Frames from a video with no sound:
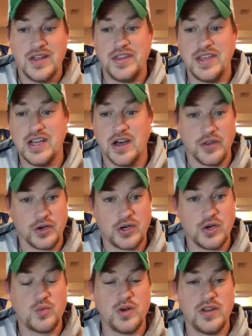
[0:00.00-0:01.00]
The other
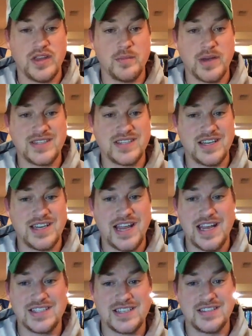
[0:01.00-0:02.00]
Goodwill that my son
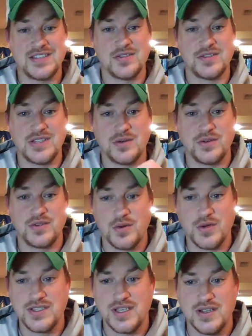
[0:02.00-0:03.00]
hates because there's zero
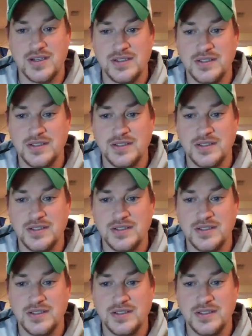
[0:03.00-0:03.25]
toys there.